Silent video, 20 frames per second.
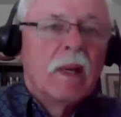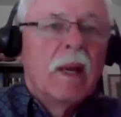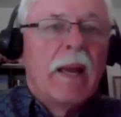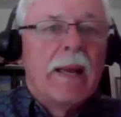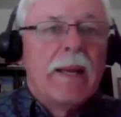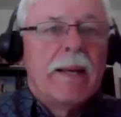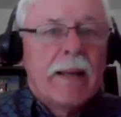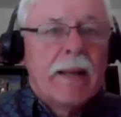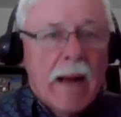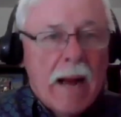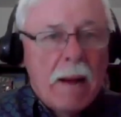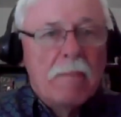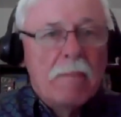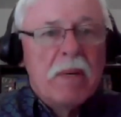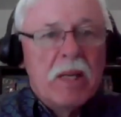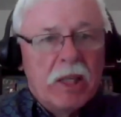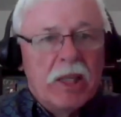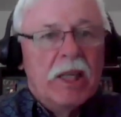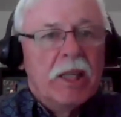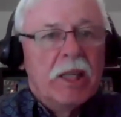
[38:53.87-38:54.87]
a
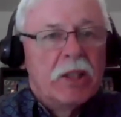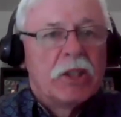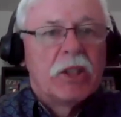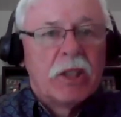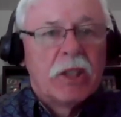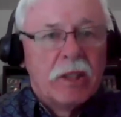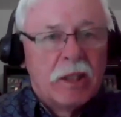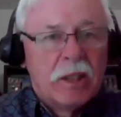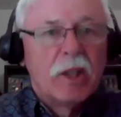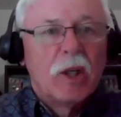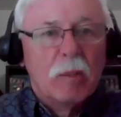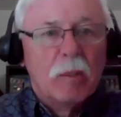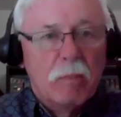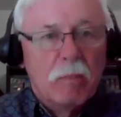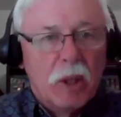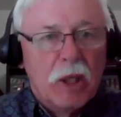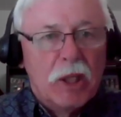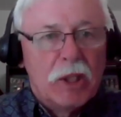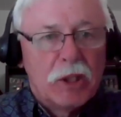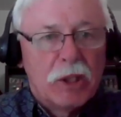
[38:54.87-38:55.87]
communist
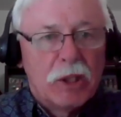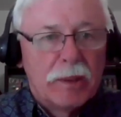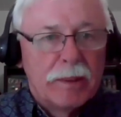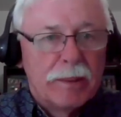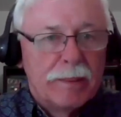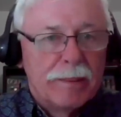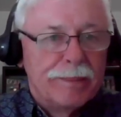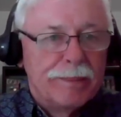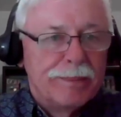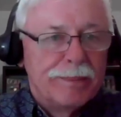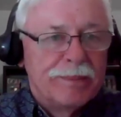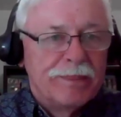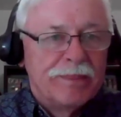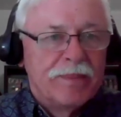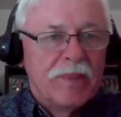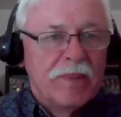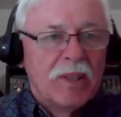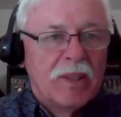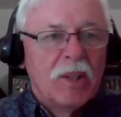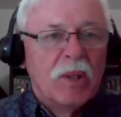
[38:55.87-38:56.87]
kibbutz,
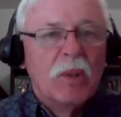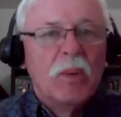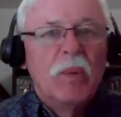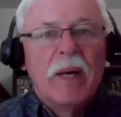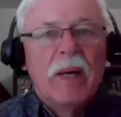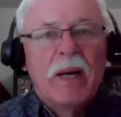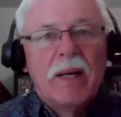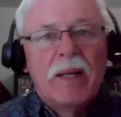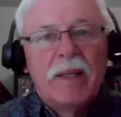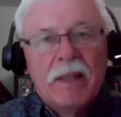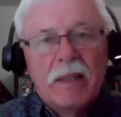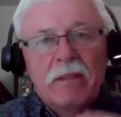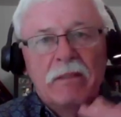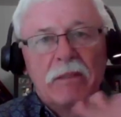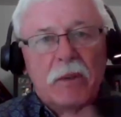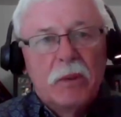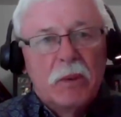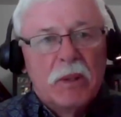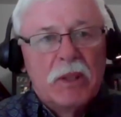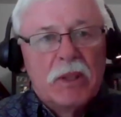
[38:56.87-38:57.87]
who had
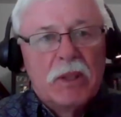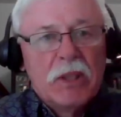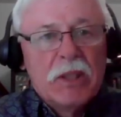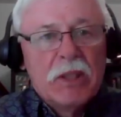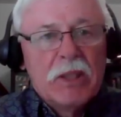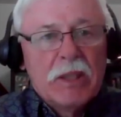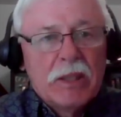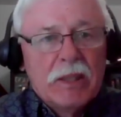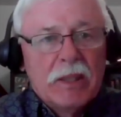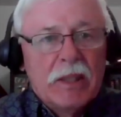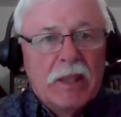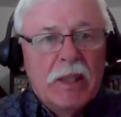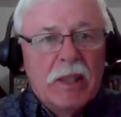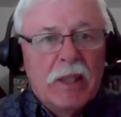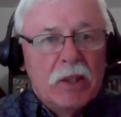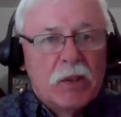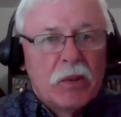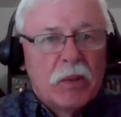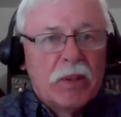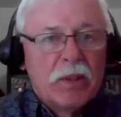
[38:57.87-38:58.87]
influences in
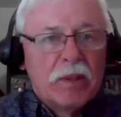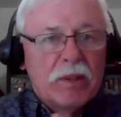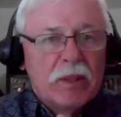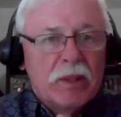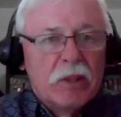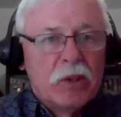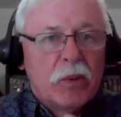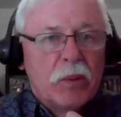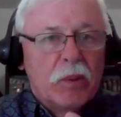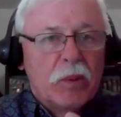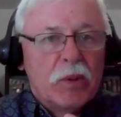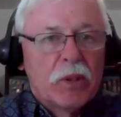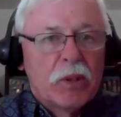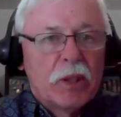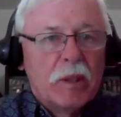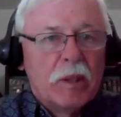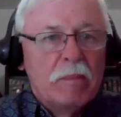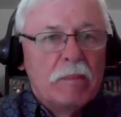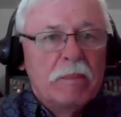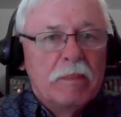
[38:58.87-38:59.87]
Israel, in
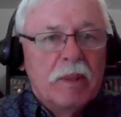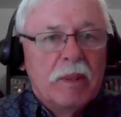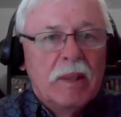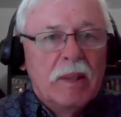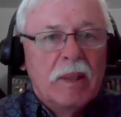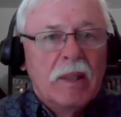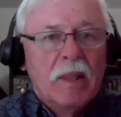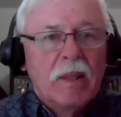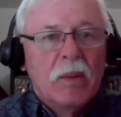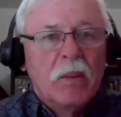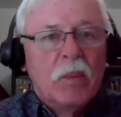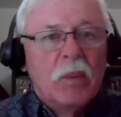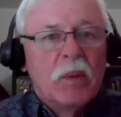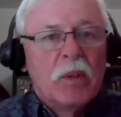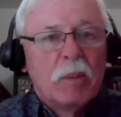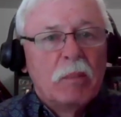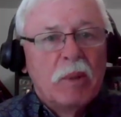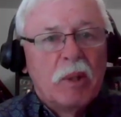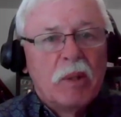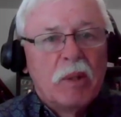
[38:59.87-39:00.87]
Jerusalem,
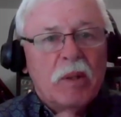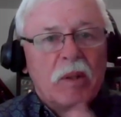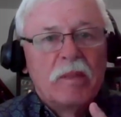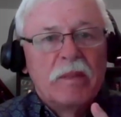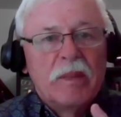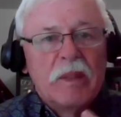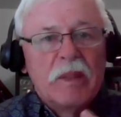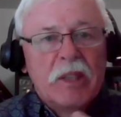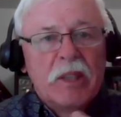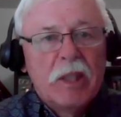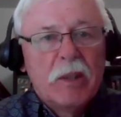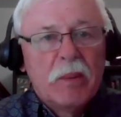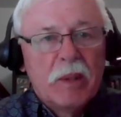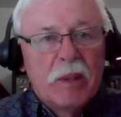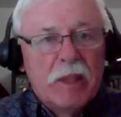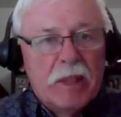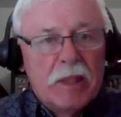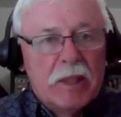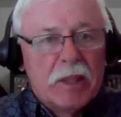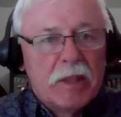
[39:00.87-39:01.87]
with the Bureau of
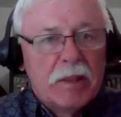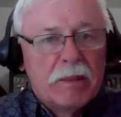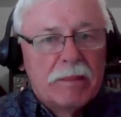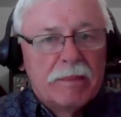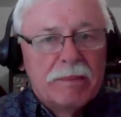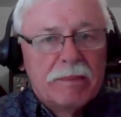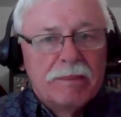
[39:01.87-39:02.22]
Antiquities.